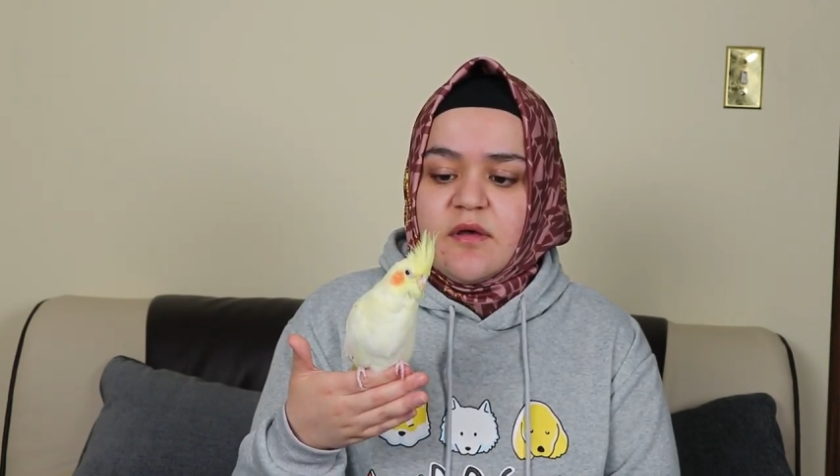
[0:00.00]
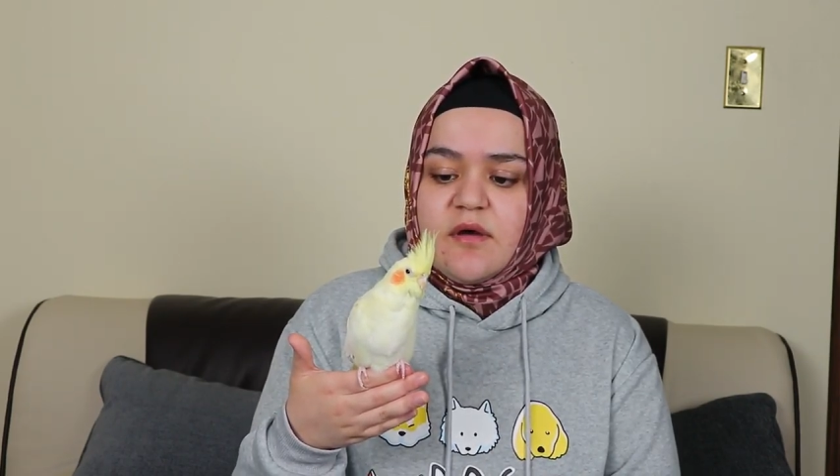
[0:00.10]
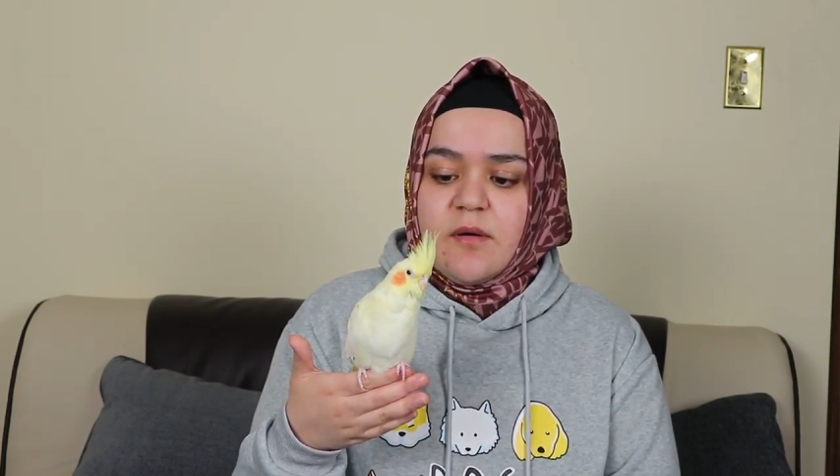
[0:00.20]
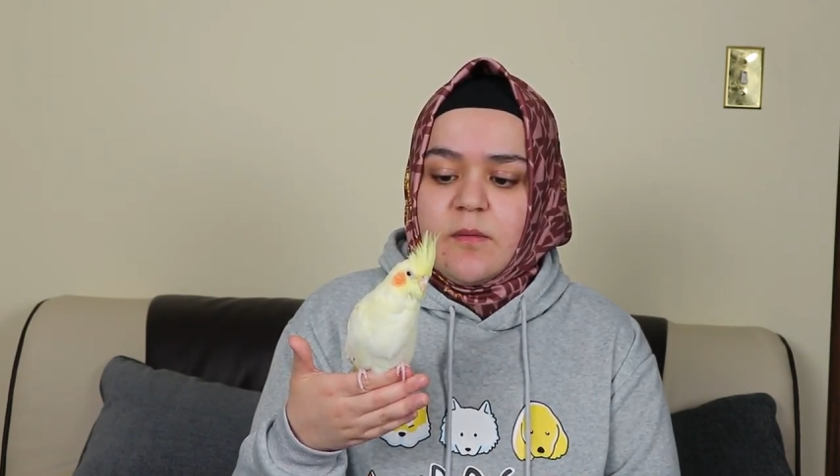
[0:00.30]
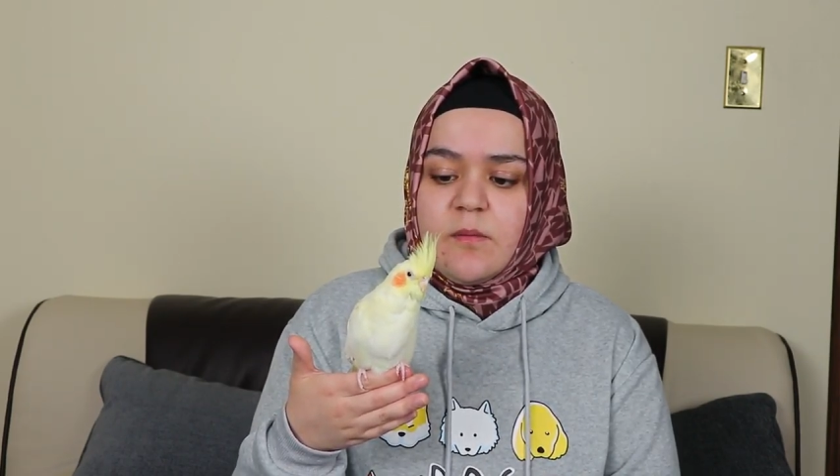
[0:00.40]

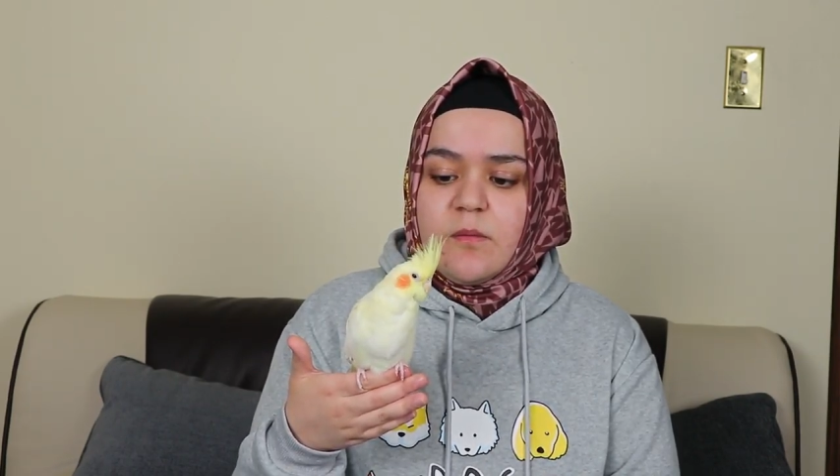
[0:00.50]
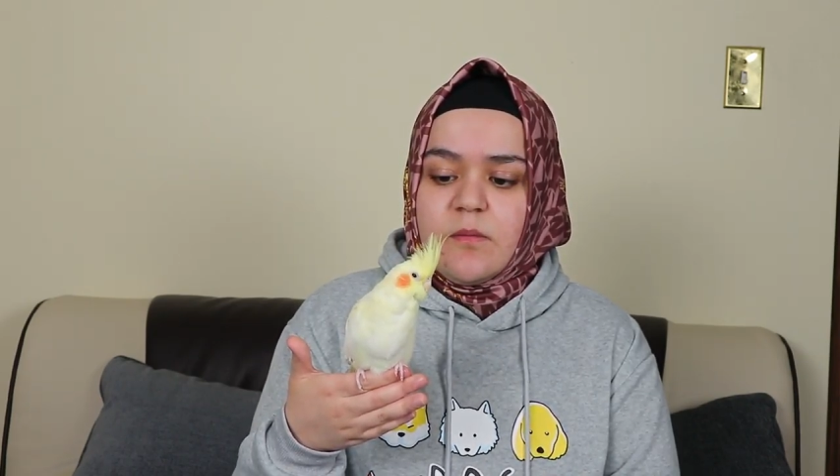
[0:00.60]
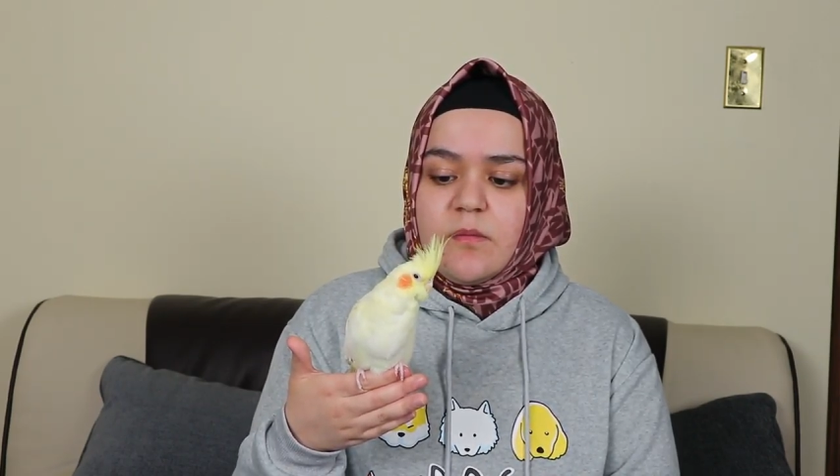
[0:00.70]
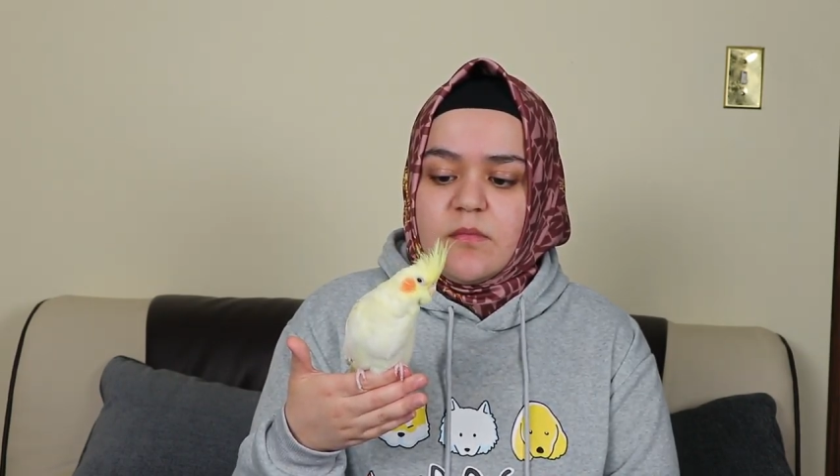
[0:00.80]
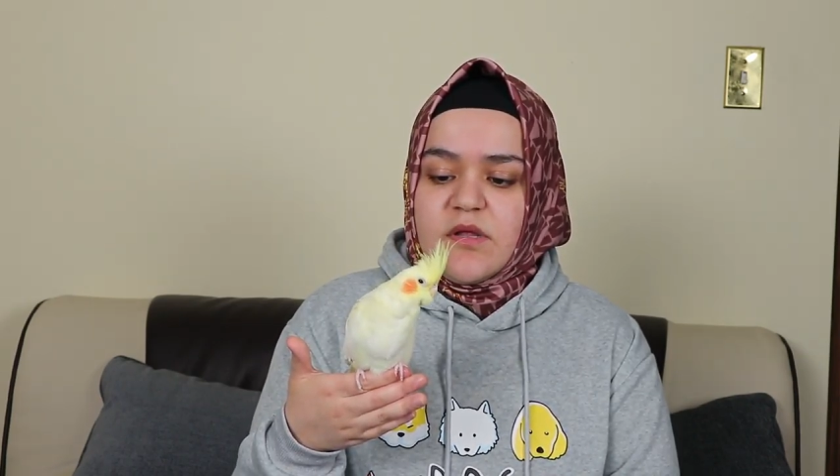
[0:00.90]
Um,
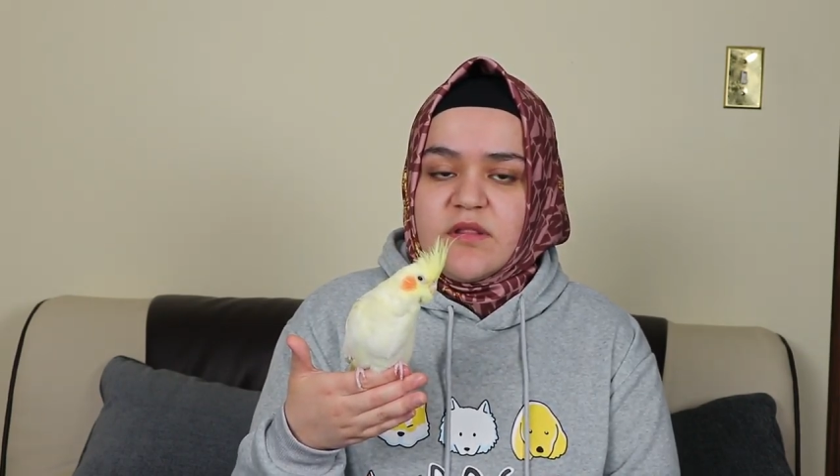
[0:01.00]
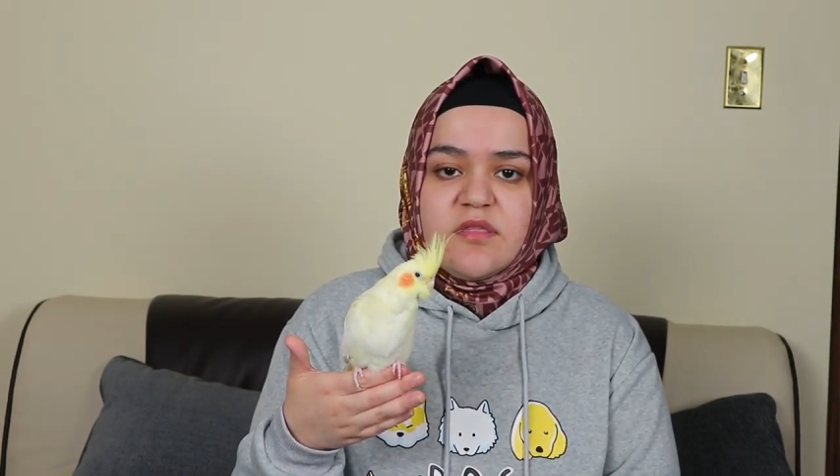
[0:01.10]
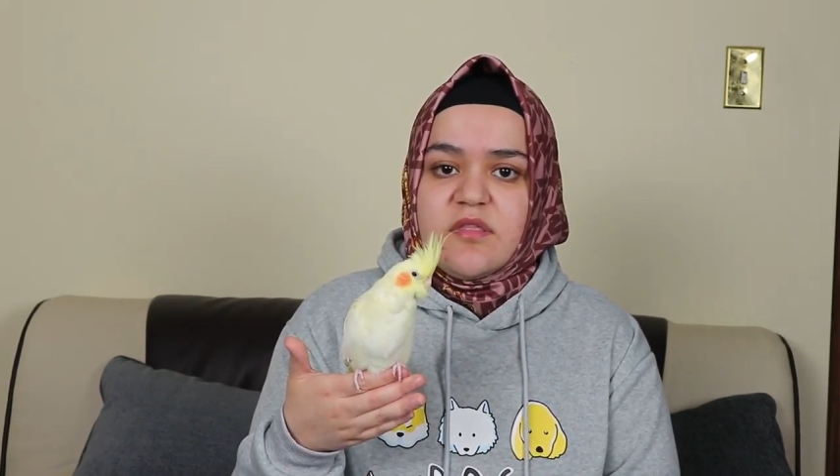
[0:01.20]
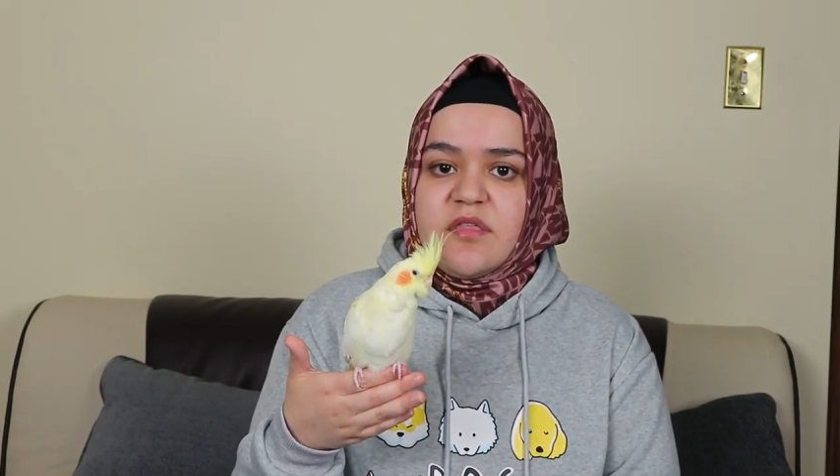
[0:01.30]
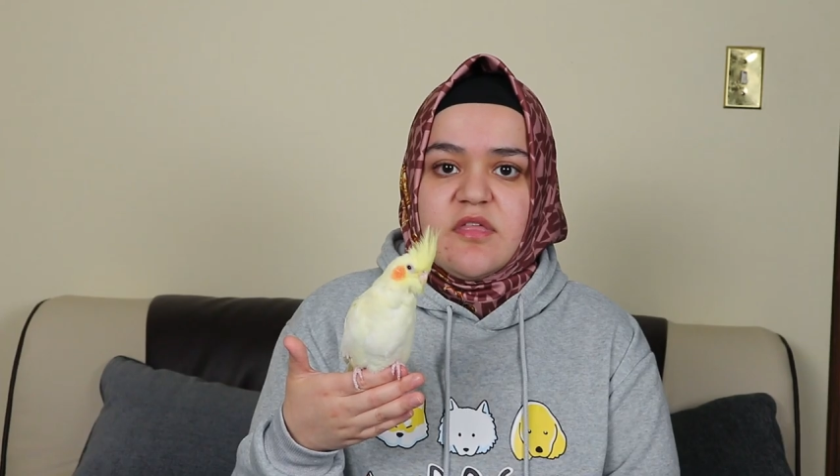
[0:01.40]

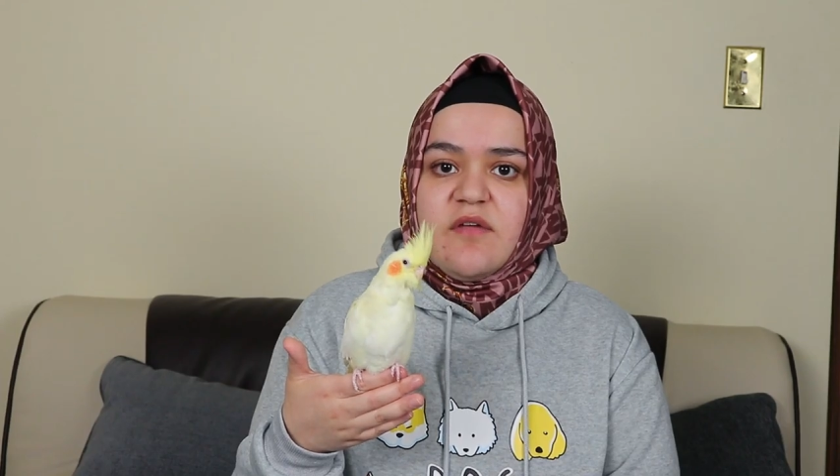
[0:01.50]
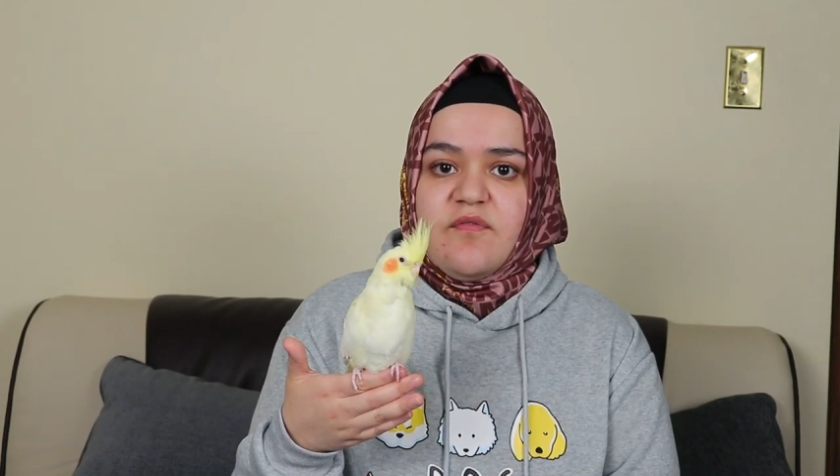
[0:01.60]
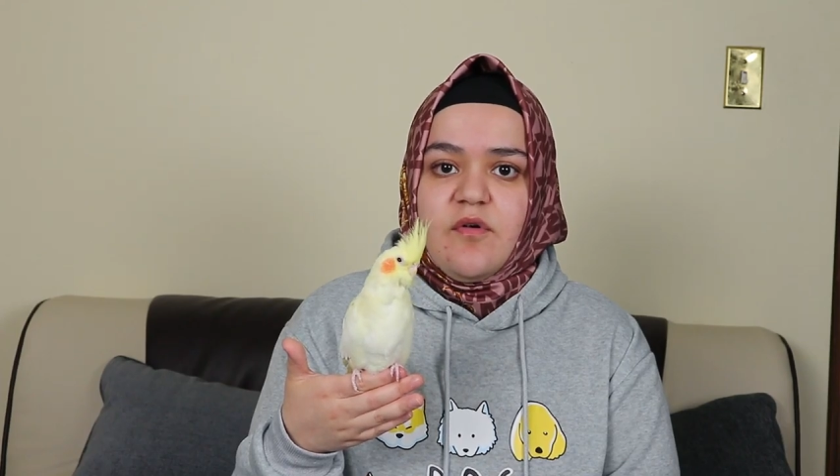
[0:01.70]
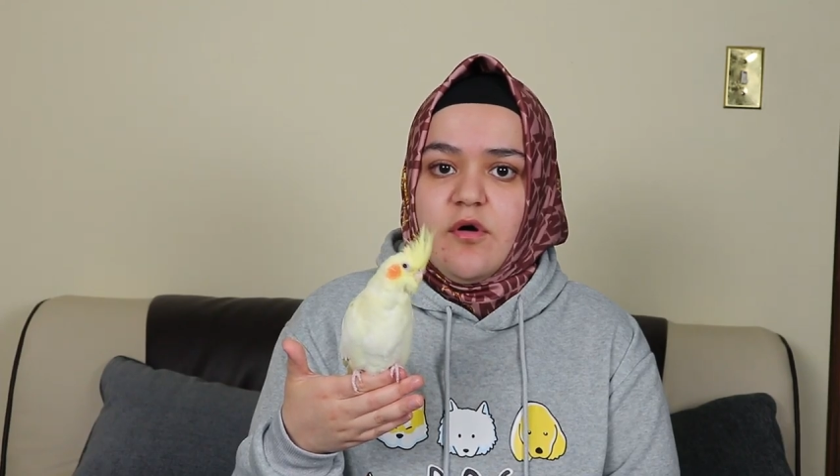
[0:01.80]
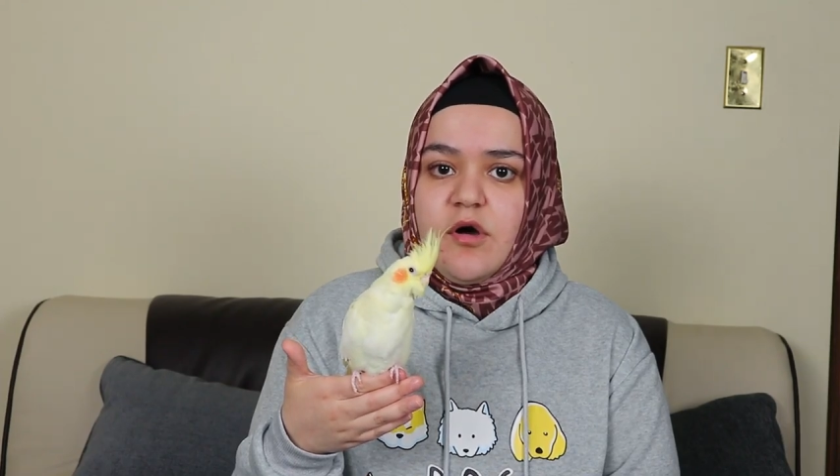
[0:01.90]
it's the same
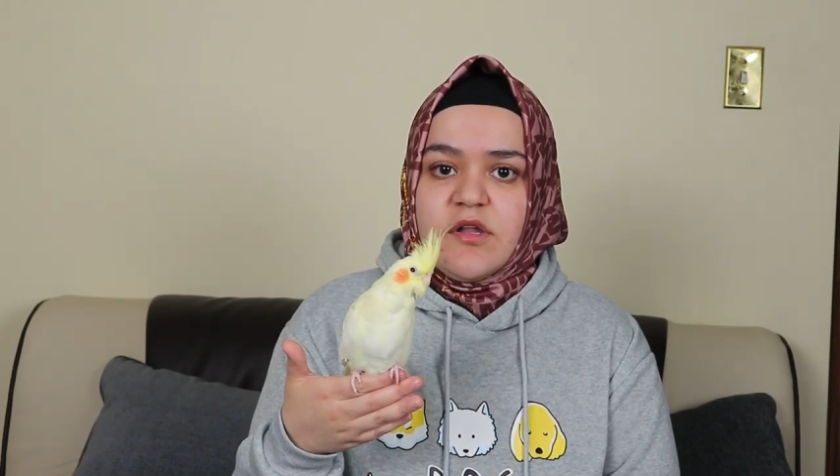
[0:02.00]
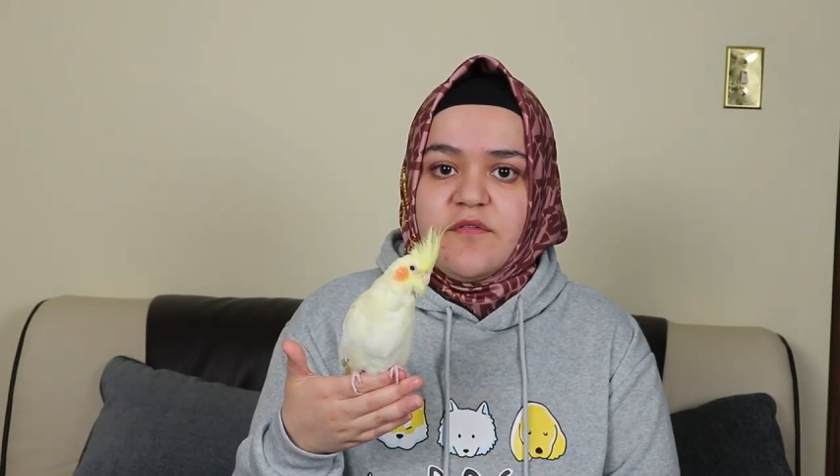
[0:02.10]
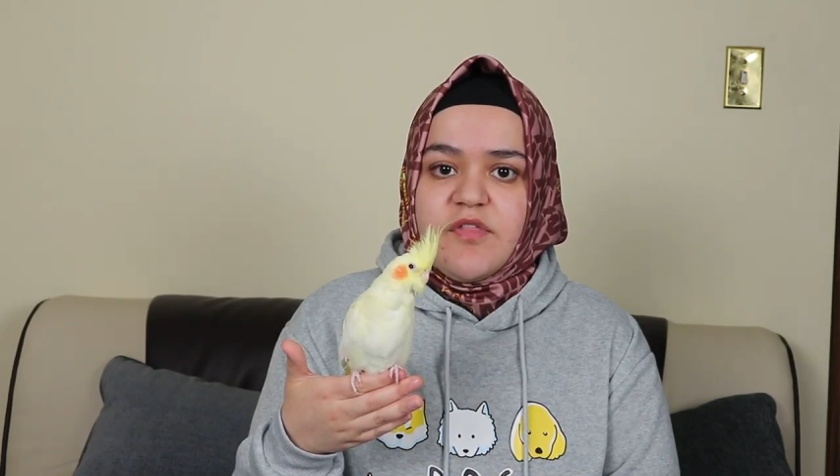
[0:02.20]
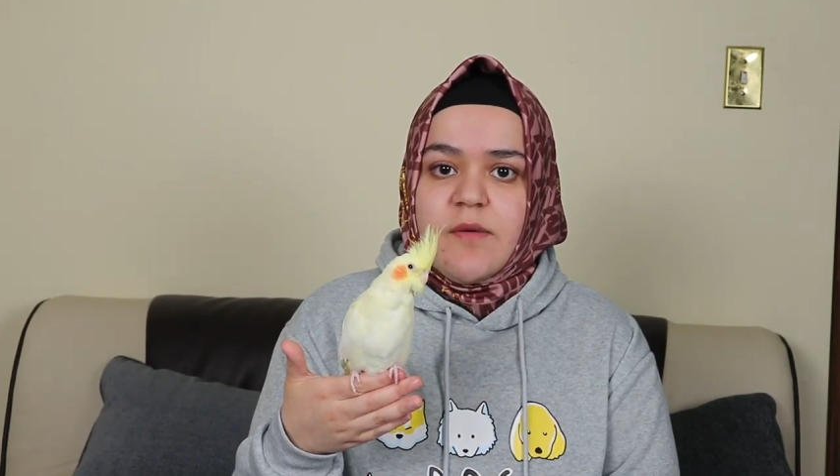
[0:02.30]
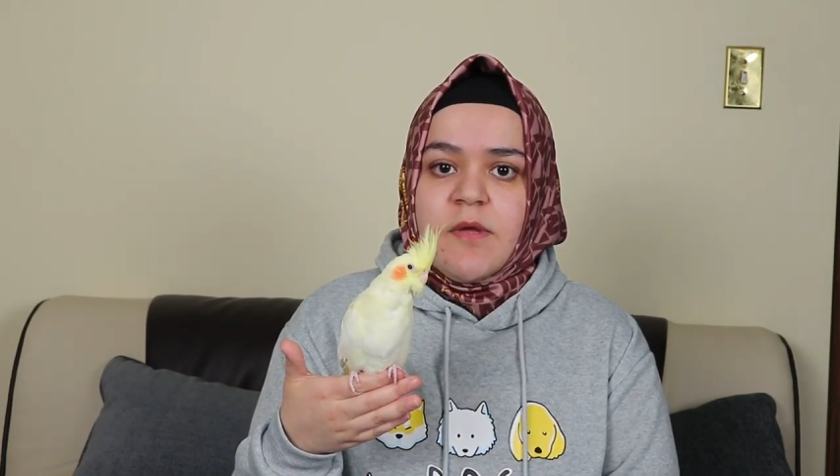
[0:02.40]
for all
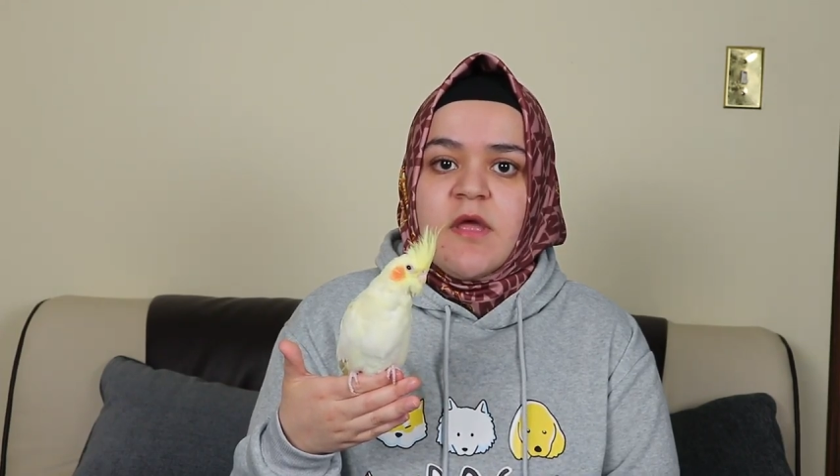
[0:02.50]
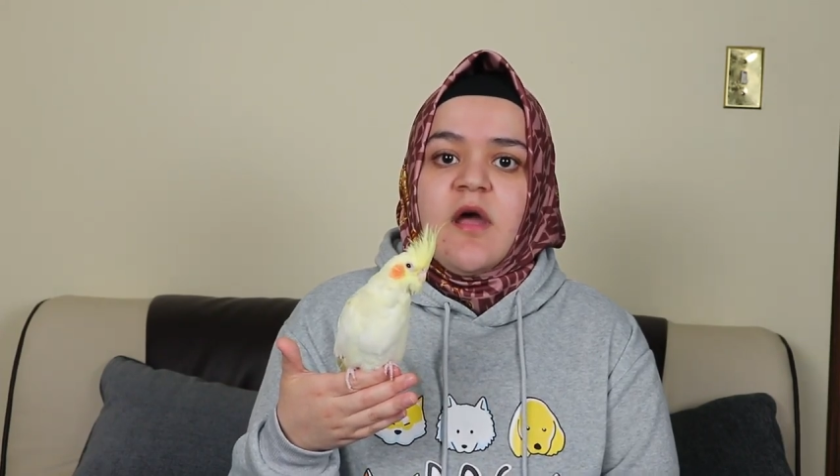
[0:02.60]
of them.